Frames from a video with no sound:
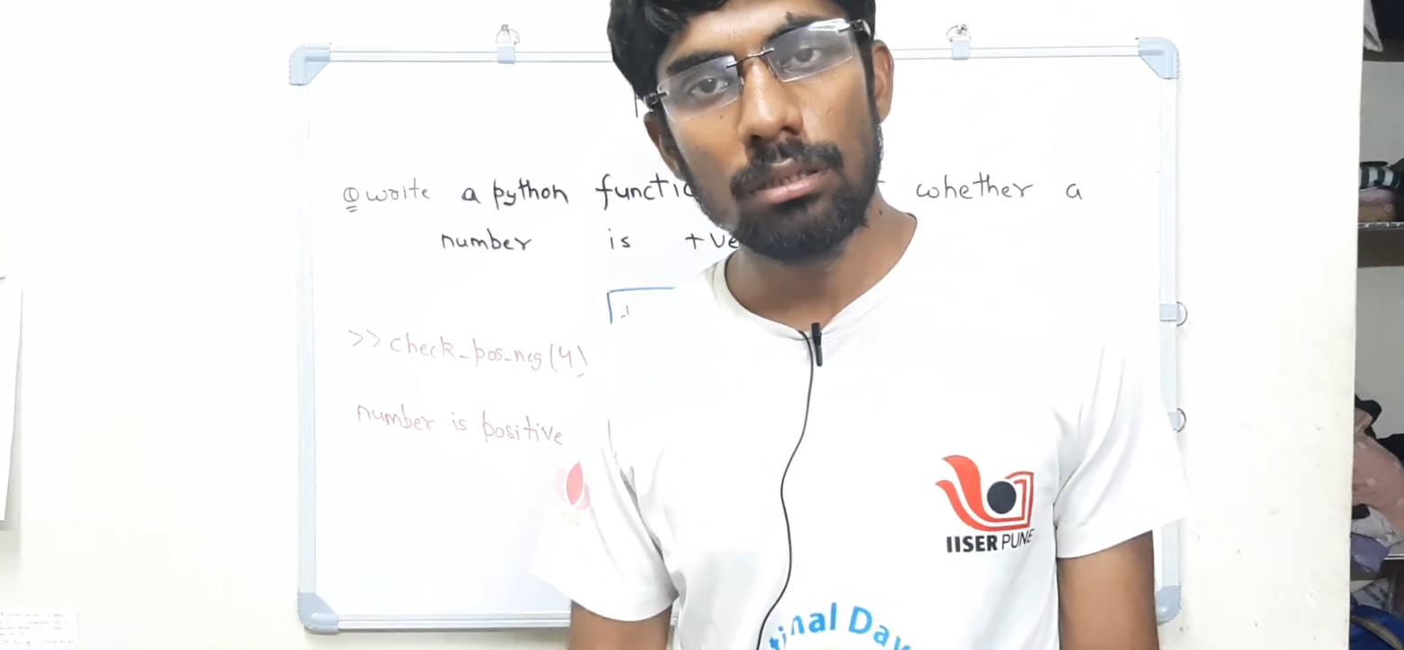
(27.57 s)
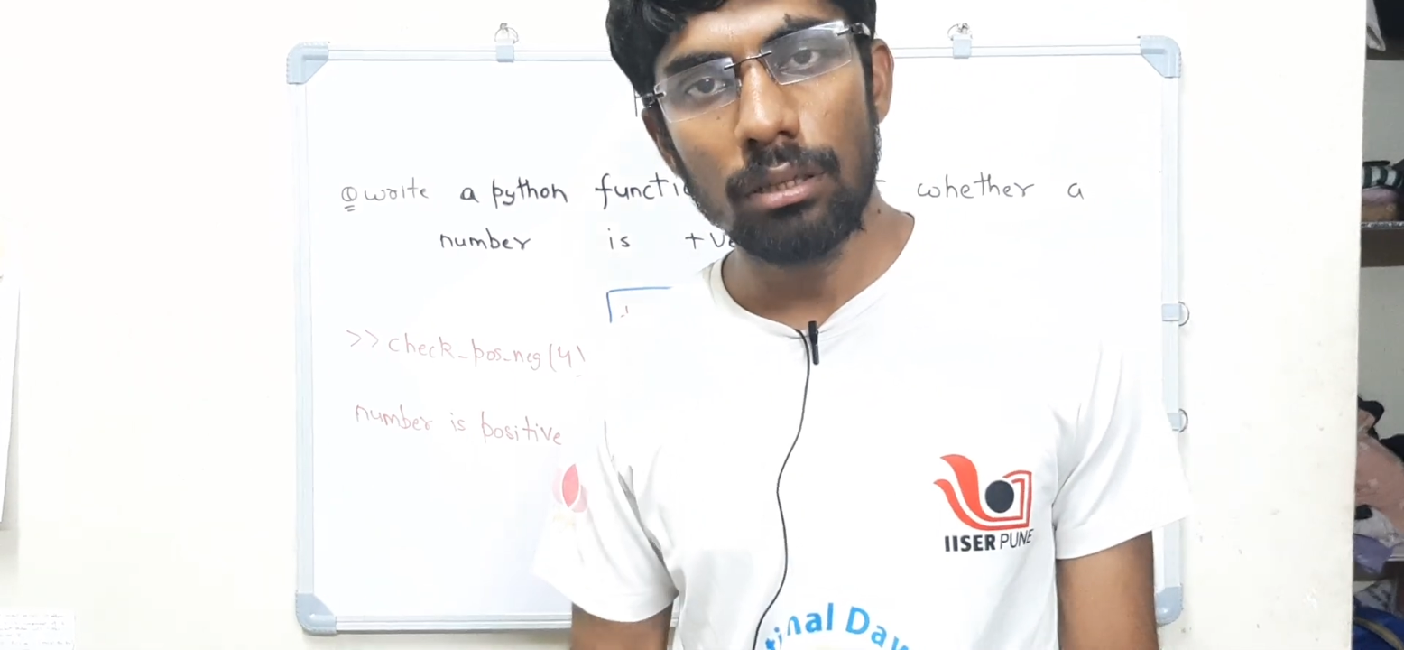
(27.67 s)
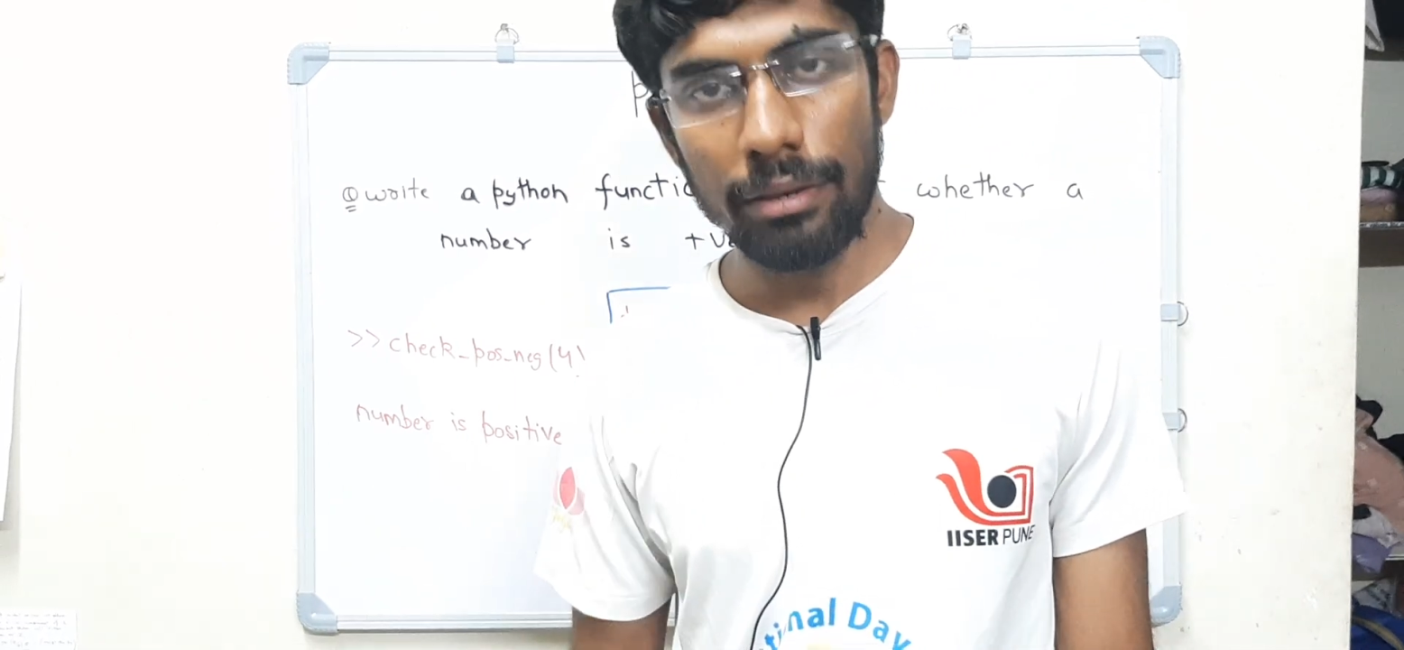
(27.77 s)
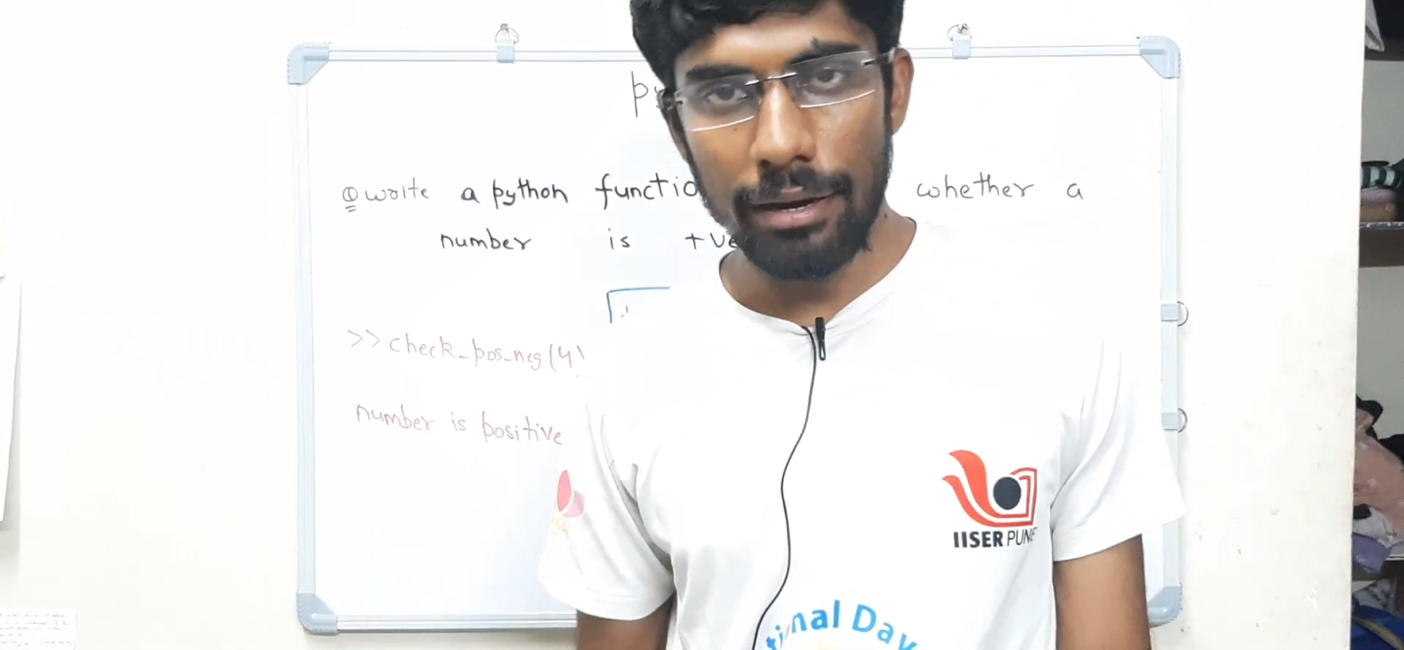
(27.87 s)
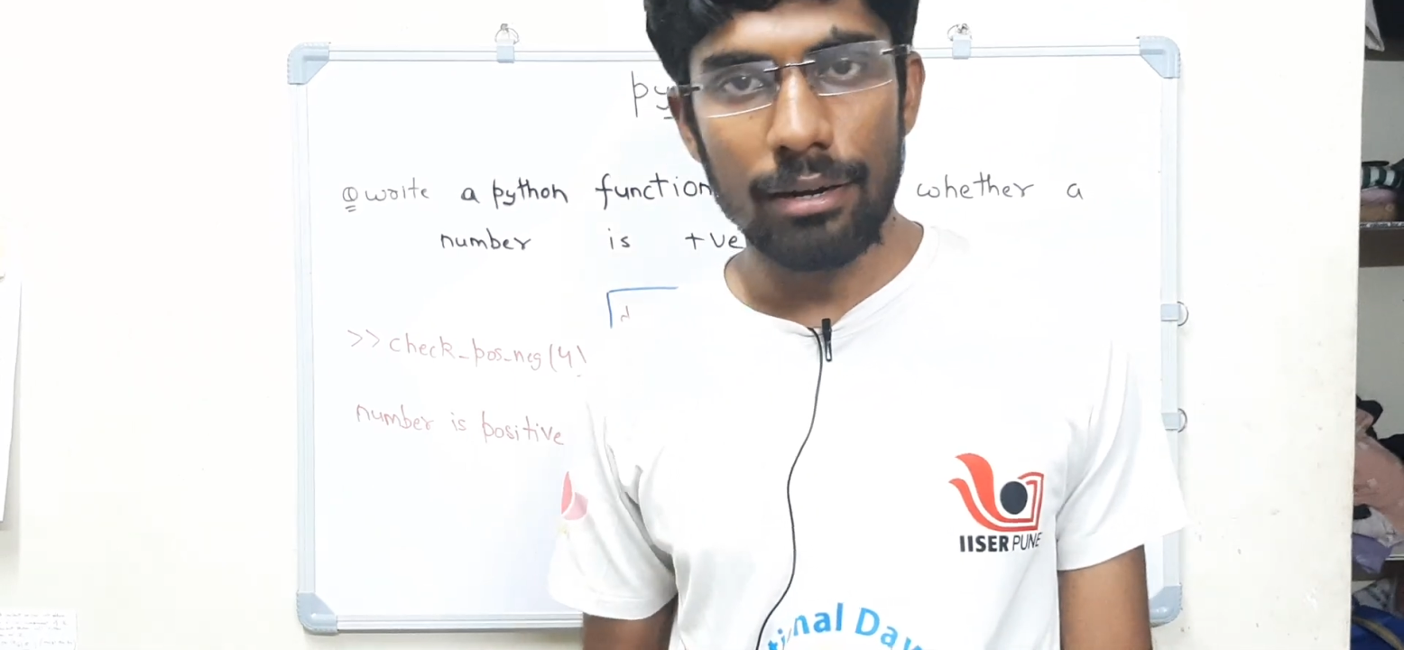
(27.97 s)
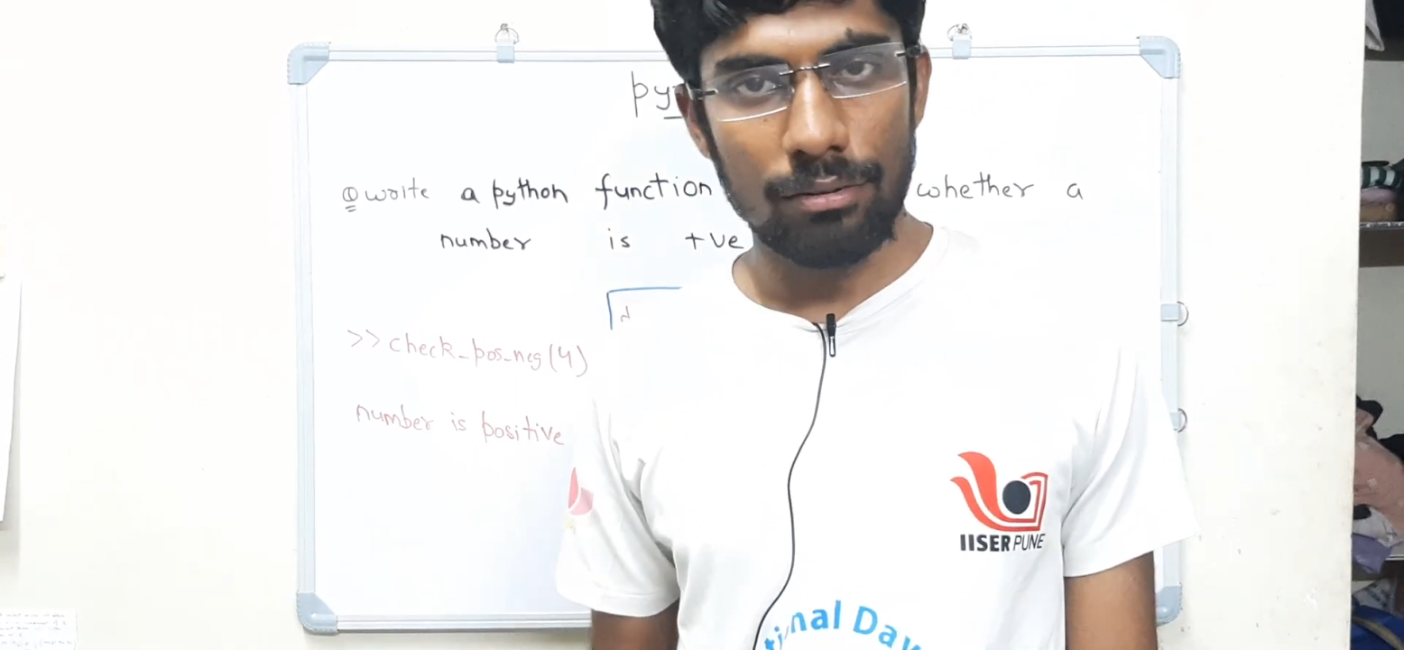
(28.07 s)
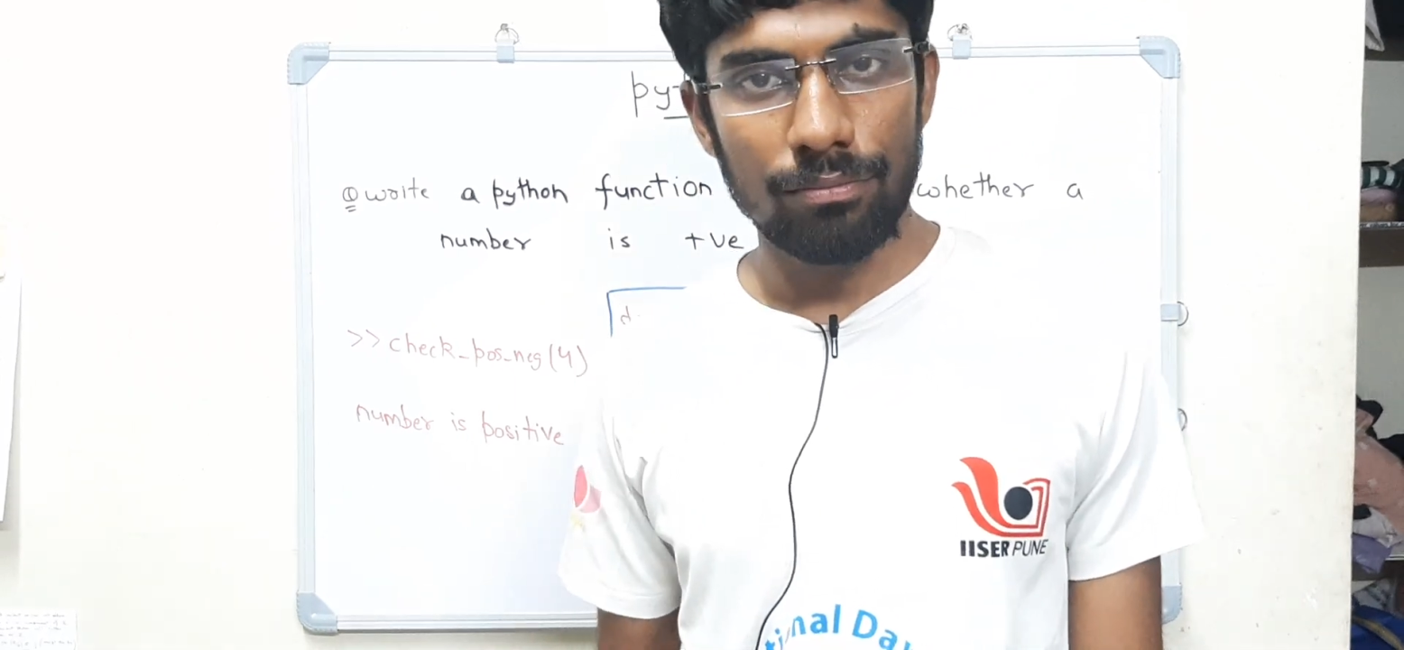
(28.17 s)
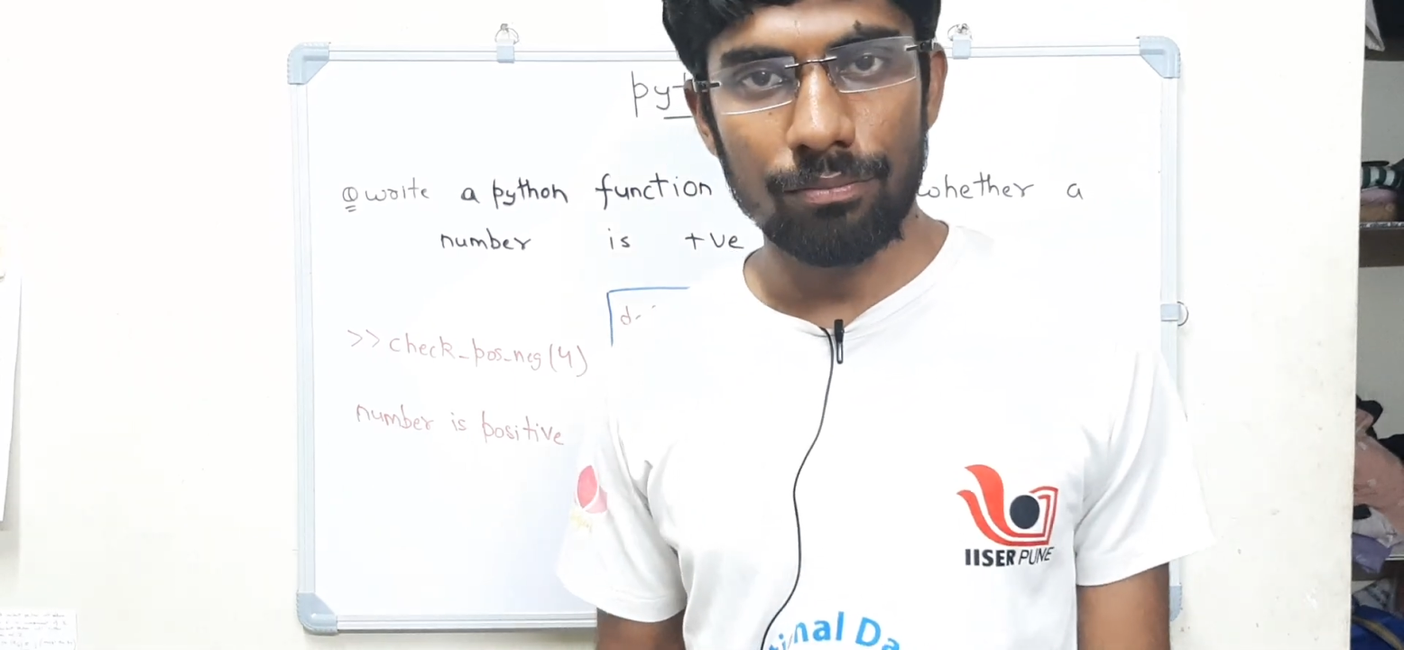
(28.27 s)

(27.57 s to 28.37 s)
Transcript: negative.